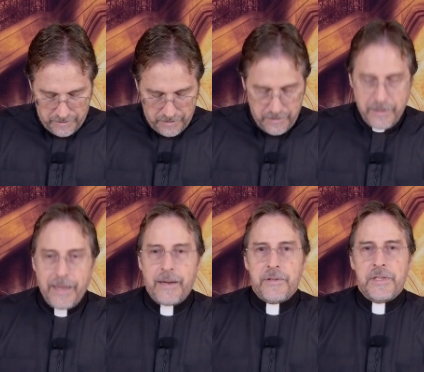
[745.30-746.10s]
Okay,
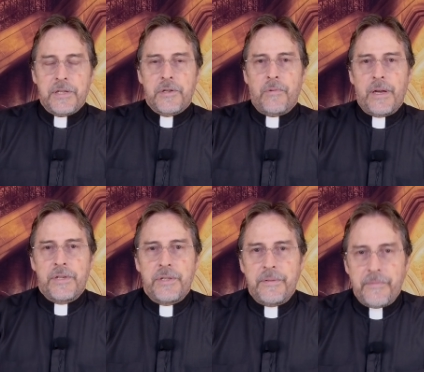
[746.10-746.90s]
our sixth
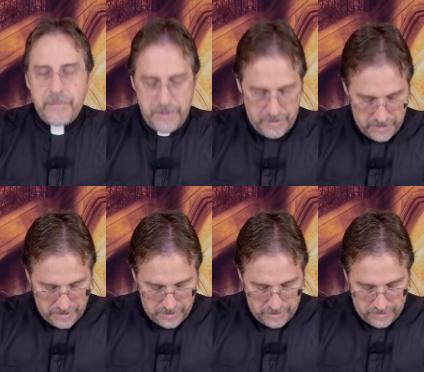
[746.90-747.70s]
question.
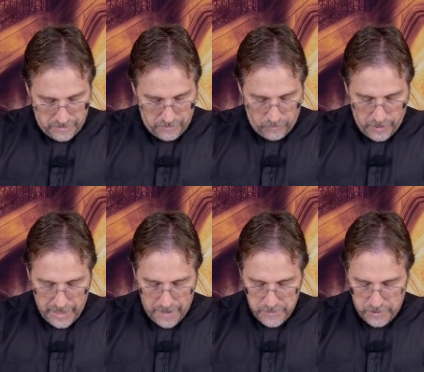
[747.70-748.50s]
What
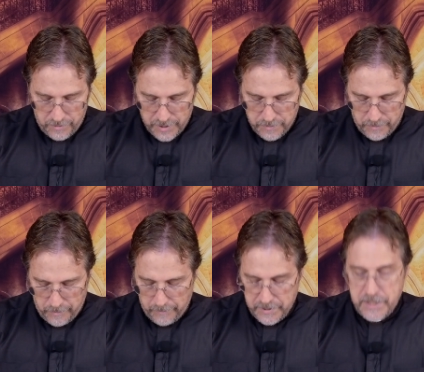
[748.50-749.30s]
happens to us when
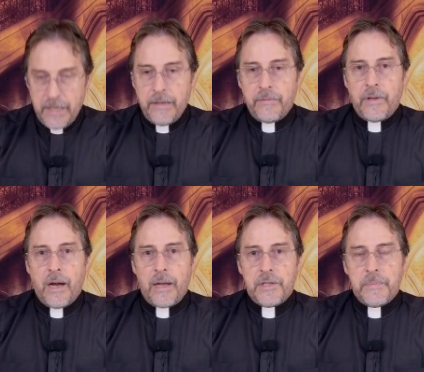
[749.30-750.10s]
we receive
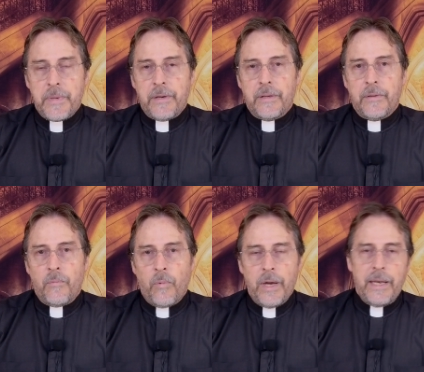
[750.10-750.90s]
God's Spirit?
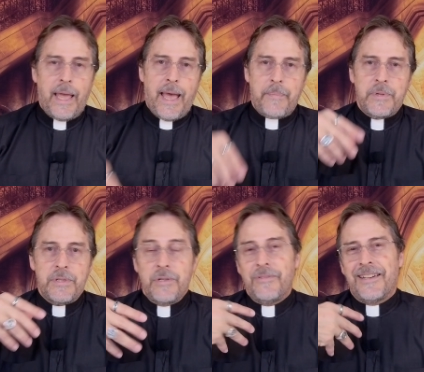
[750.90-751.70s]
What happens
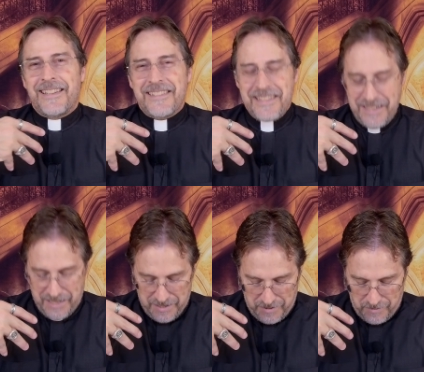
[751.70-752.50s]
to us
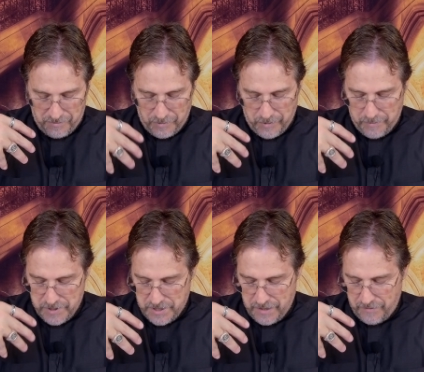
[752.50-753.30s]
when we
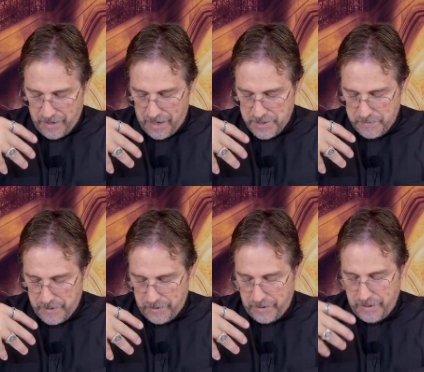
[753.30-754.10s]
receive God's
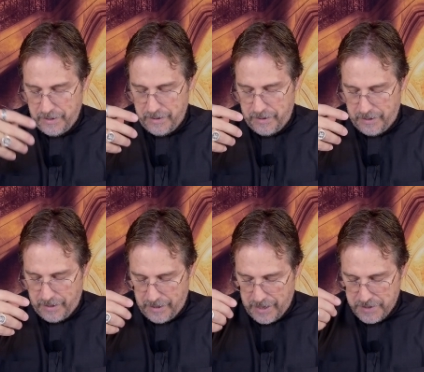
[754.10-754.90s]
Spirit?
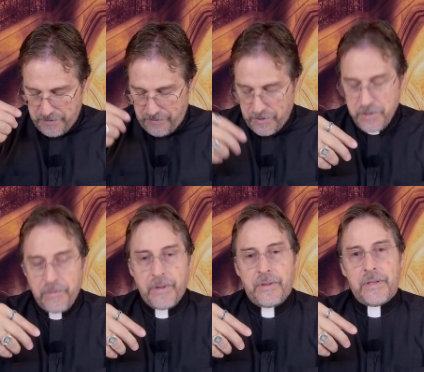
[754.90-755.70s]
And that's in 1
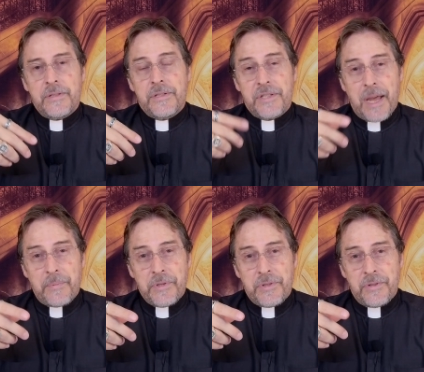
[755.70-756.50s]
Corinthians
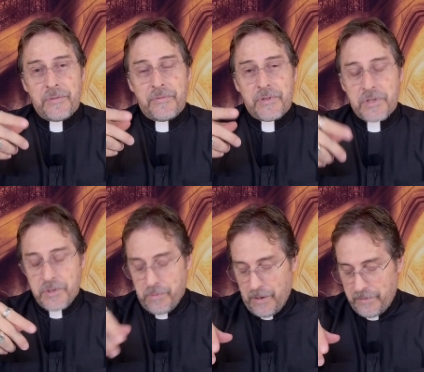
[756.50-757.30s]
chapter 2 verses
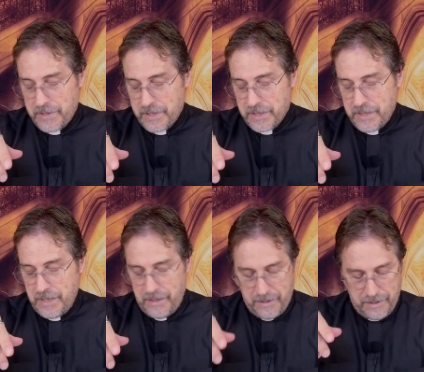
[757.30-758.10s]
12 to
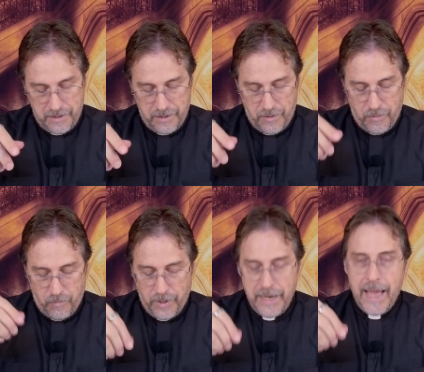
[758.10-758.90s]
16.
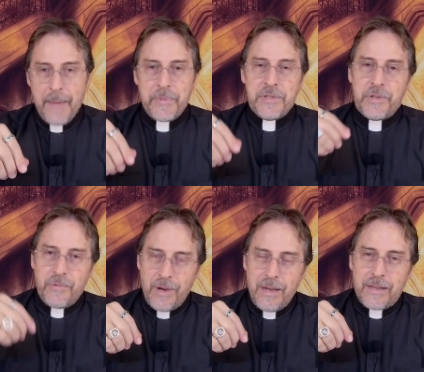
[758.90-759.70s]
What happens
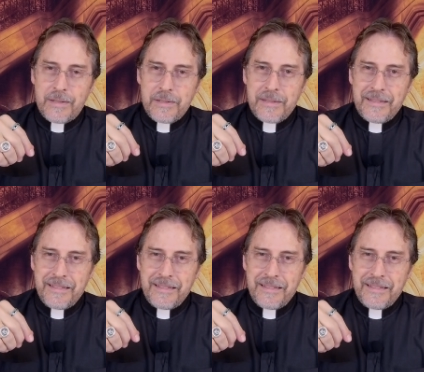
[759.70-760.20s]
to us